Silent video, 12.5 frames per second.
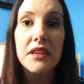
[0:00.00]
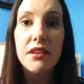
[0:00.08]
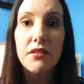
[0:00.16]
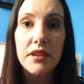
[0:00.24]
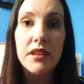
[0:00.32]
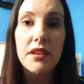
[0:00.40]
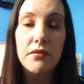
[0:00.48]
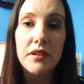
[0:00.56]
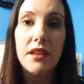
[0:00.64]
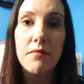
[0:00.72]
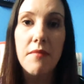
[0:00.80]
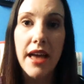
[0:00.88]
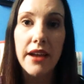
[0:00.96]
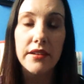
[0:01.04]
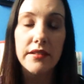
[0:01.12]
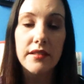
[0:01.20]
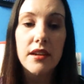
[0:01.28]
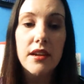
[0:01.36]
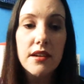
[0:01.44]
really, really
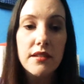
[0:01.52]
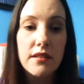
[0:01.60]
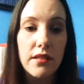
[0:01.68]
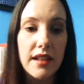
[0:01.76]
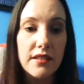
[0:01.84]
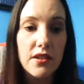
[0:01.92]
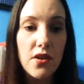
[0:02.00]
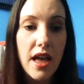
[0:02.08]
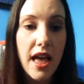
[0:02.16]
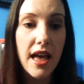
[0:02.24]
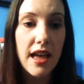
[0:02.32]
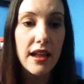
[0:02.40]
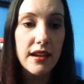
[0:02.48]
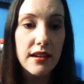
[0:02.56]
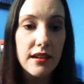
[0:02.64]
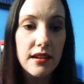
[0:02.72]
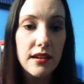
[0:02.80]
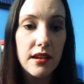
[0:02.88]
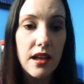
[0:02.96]
matters. So let's go ahead
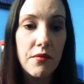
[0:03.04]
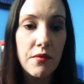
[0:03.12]
and we'll